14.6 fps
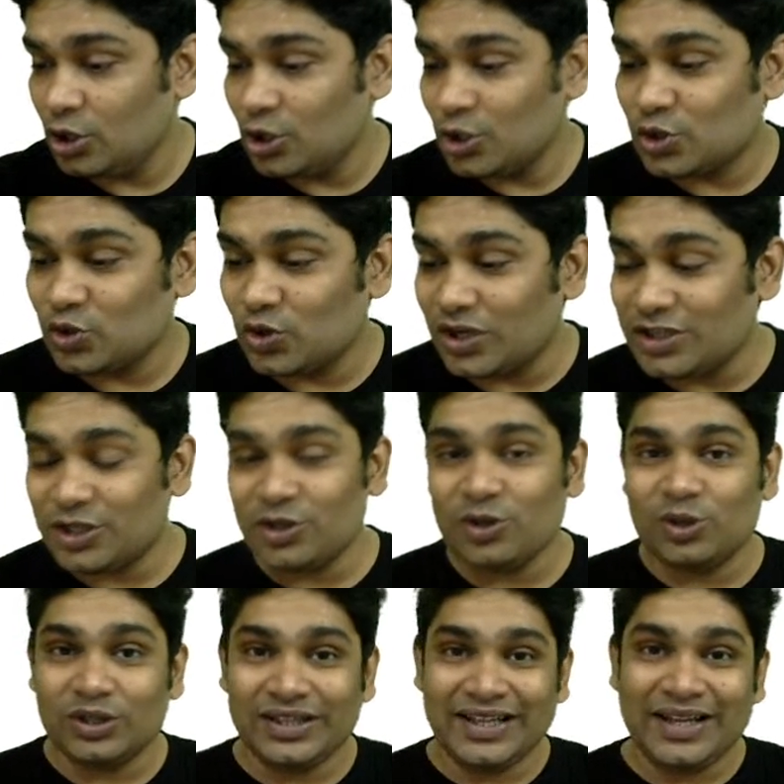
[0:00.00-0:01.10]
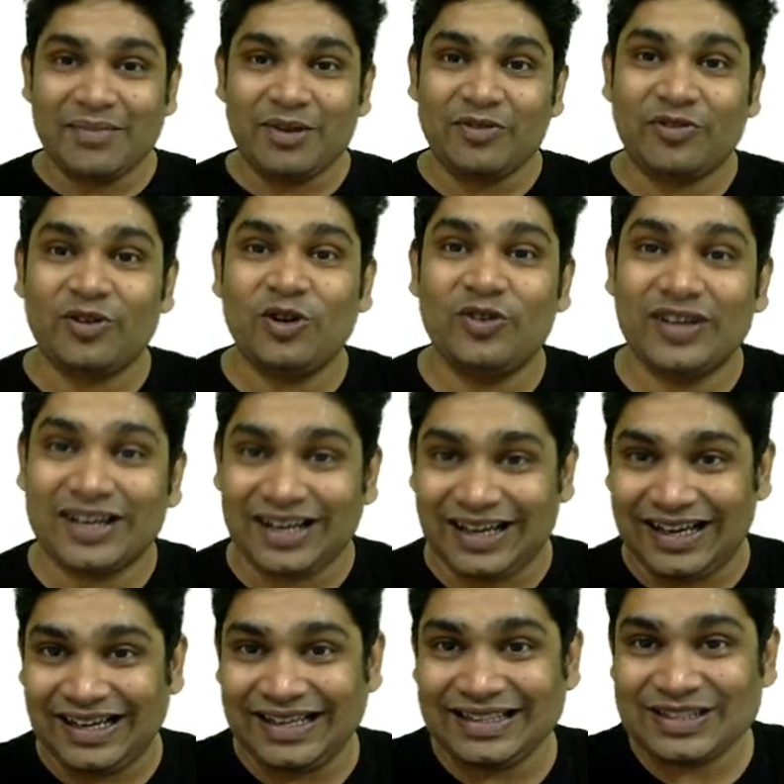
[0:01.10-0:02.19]
So once you know the EMF over
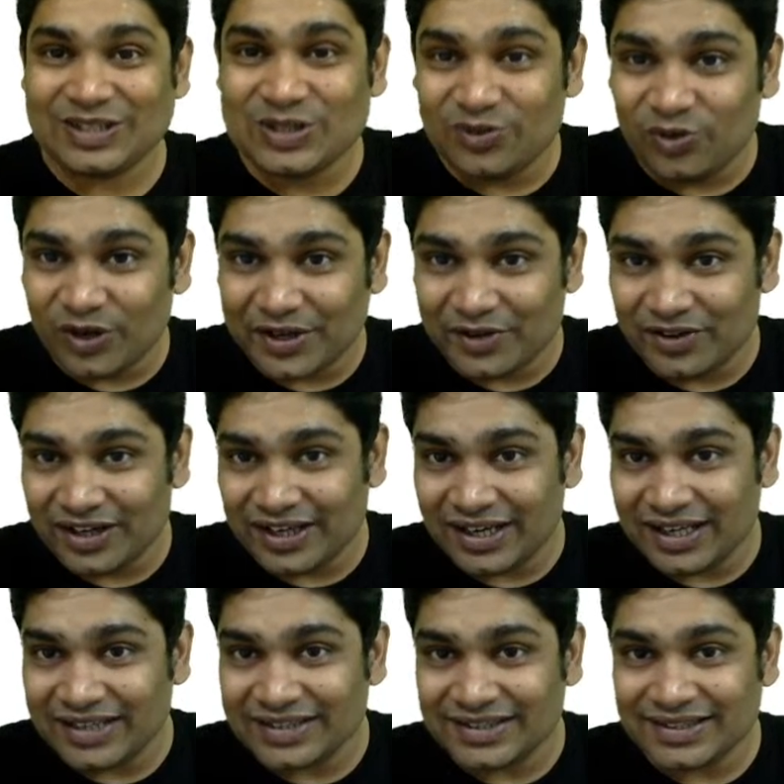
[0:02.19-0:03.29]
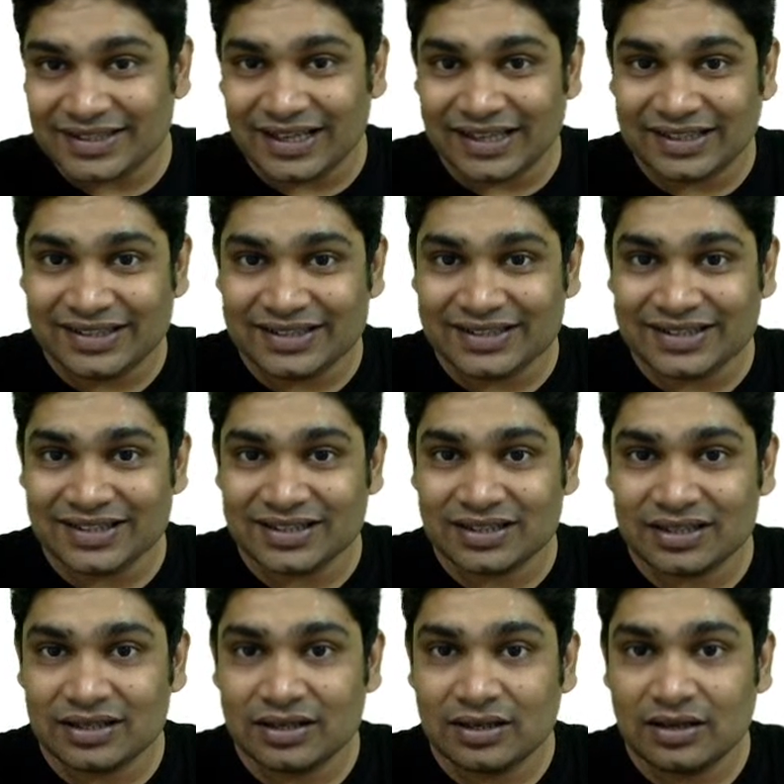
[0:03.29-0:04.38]
R, so what you will realize is that this is
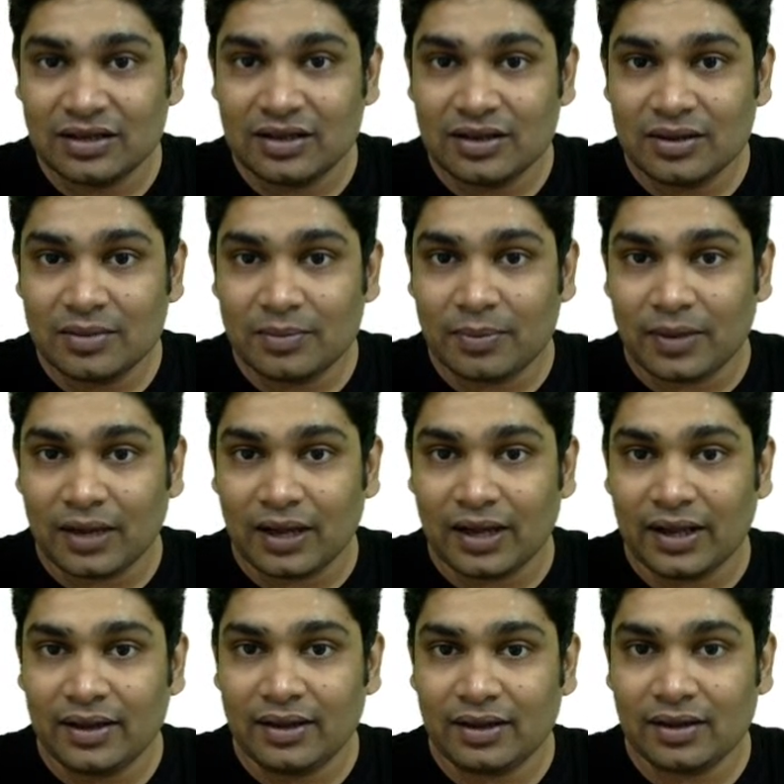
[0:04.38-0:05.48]
pi